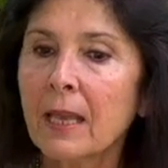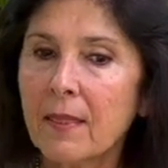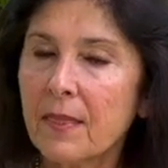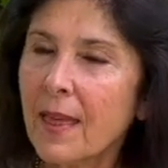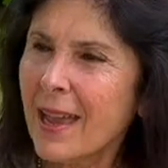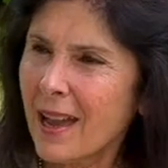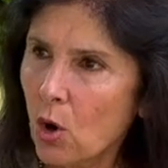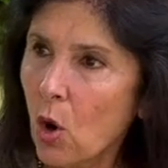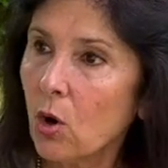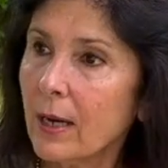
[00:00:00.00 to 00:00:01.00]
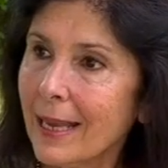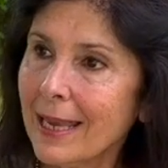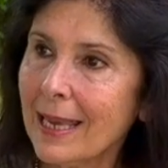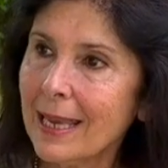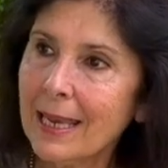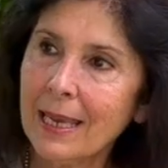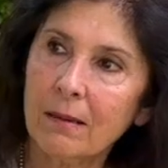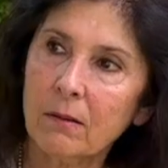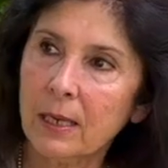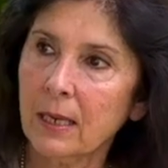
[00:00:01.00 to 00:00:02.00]
they are all
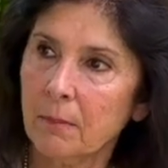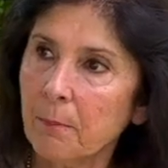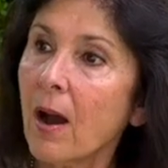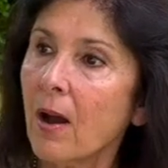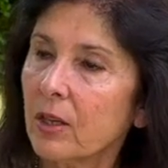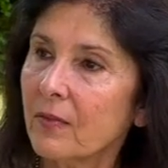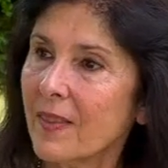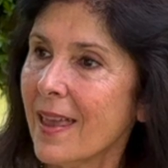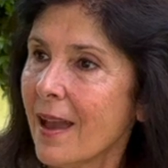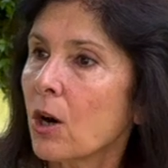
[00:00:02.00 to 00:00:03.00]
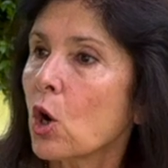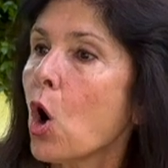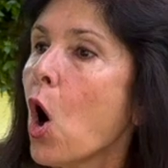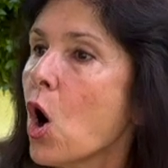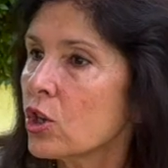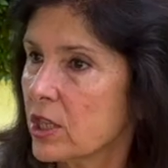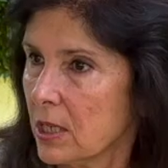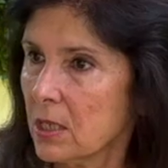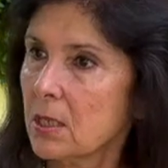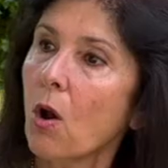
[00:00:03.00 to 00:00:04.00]
in part, they are
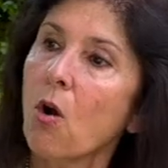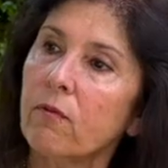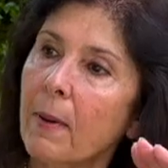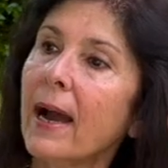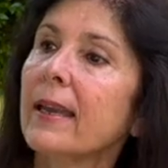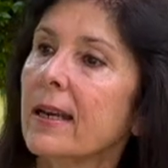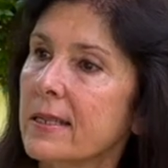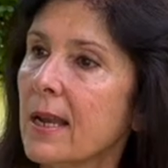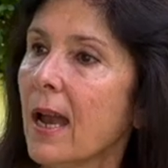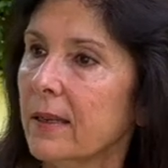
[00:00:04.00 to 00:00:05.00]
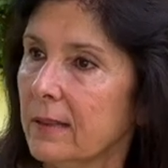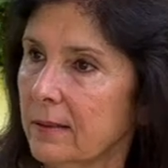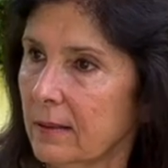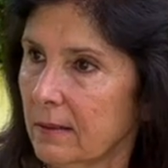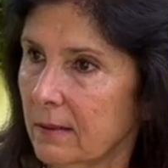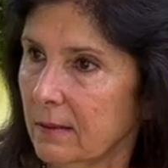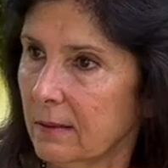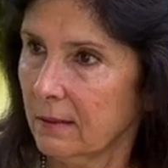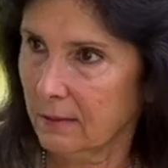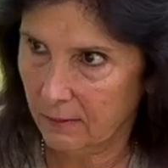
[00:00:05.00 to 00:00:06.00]
causes of my anxiety,
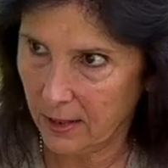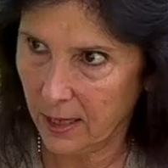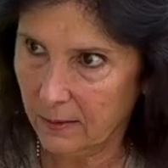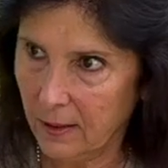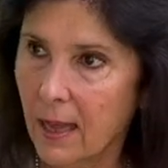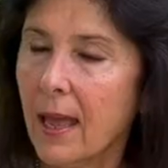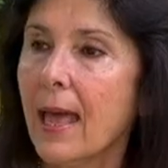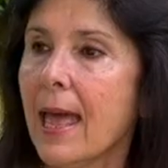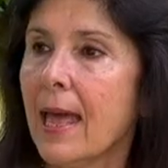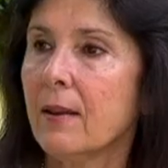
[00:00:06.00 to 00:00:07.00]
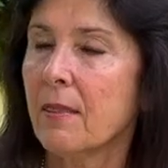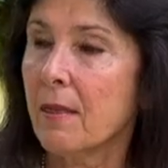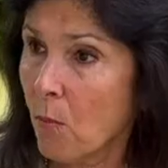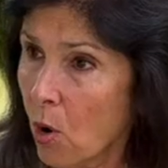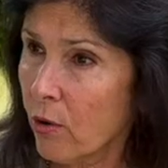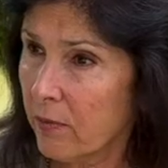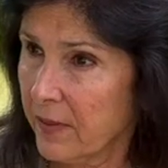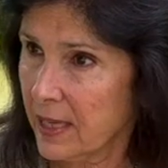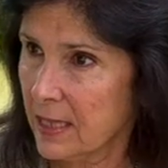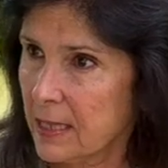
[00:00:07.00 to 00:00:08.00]
right? And the more of
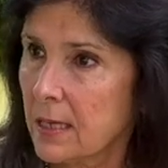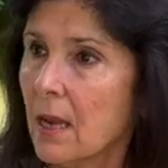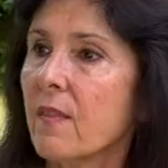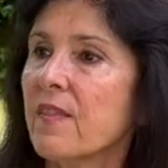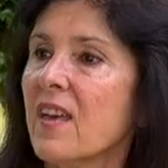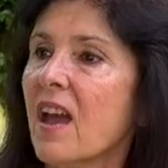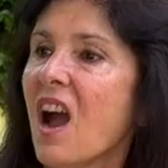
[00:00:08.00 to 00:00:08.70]
these, the